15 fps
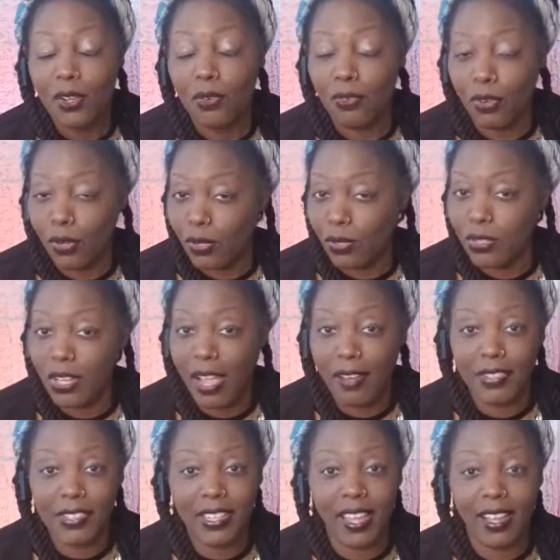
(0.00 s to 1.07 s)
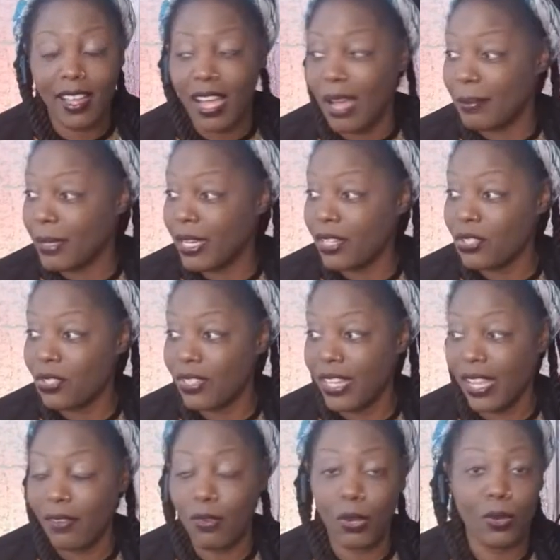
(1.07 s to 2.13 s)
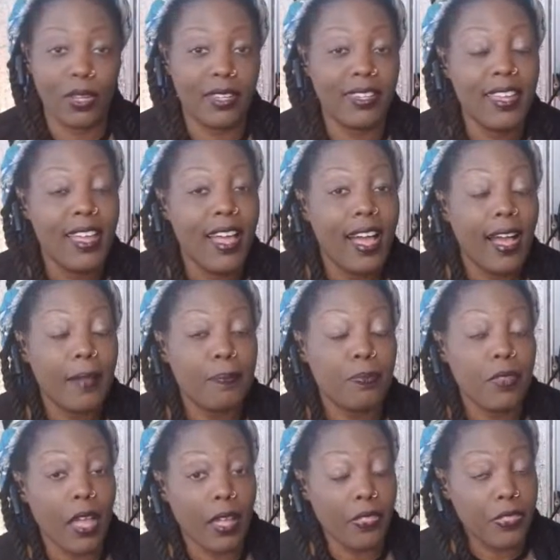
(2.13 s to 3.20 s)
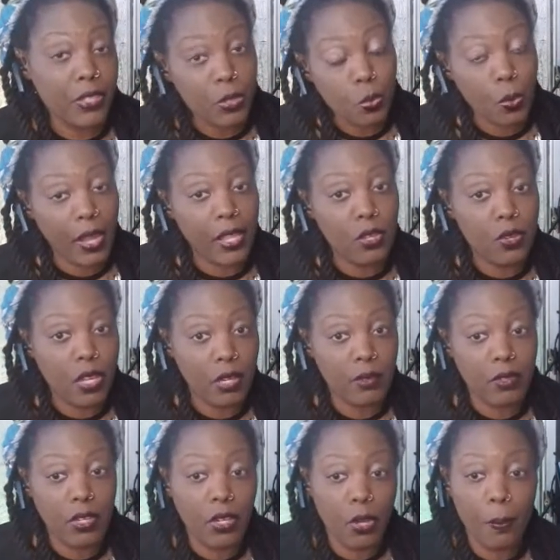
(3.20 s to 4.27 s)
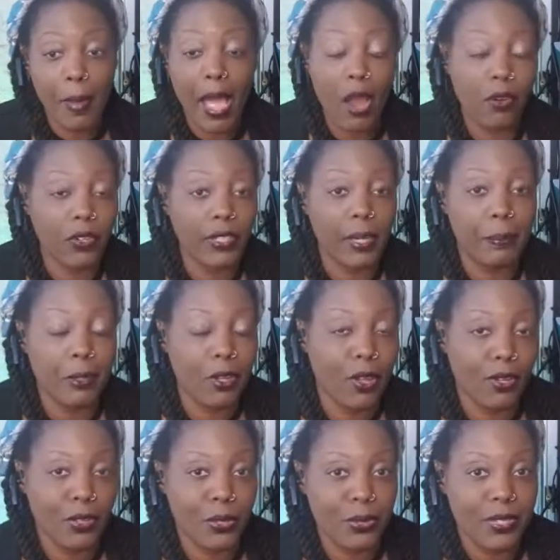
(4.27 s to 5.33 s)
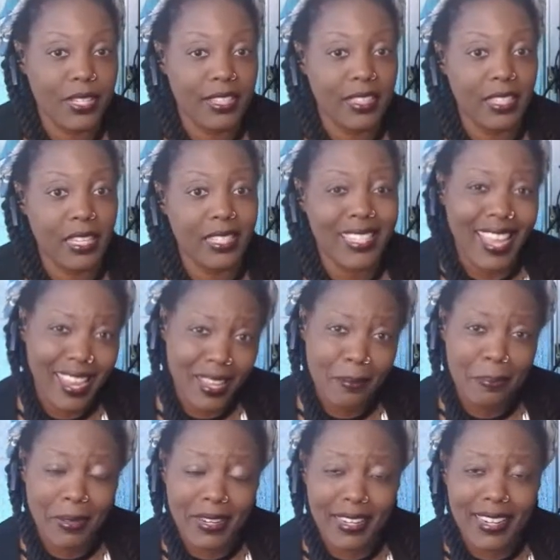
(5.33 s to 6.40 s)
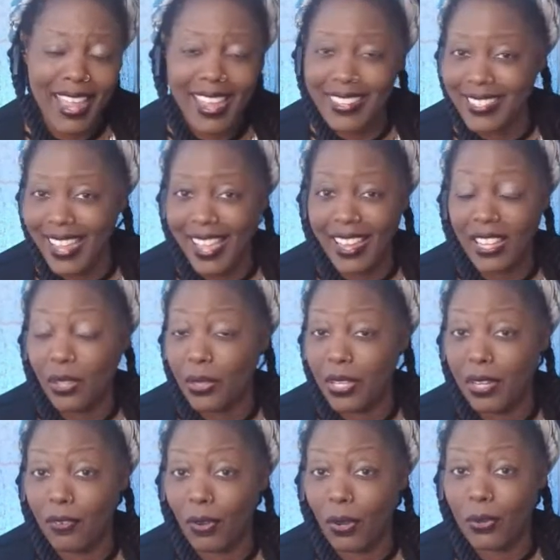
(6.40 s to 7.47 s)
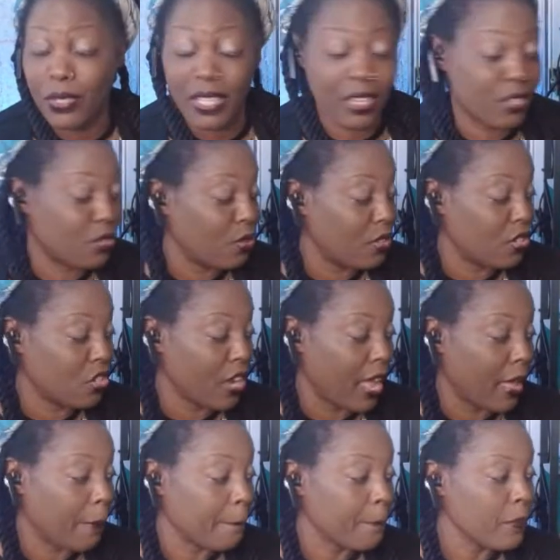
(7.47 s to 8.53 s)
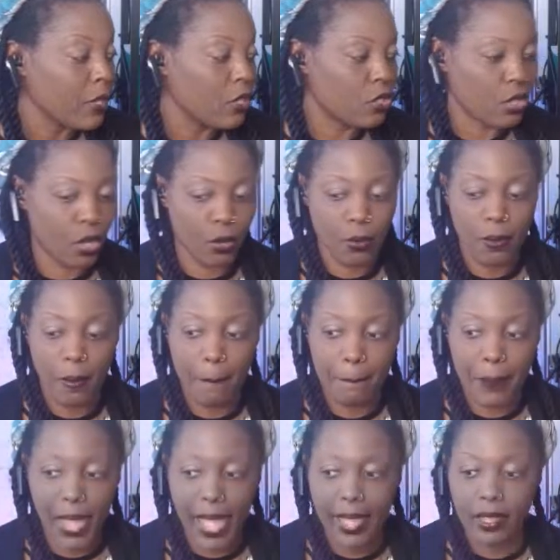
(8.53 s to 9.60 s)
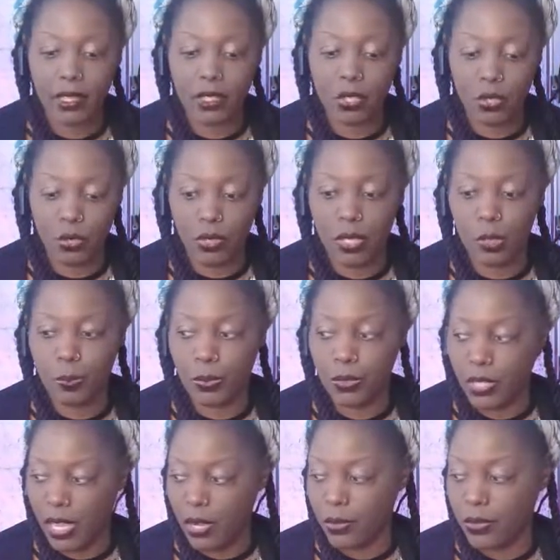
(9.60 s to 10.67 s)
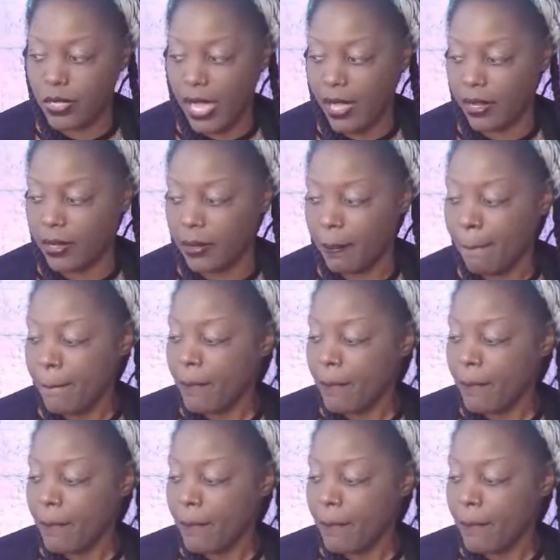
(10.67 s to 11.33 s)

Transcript: rolljava.com to get your day rolling. This way you can, power up and all of those good things and put in hashtag health heroes into the chat. So back to this potato salad.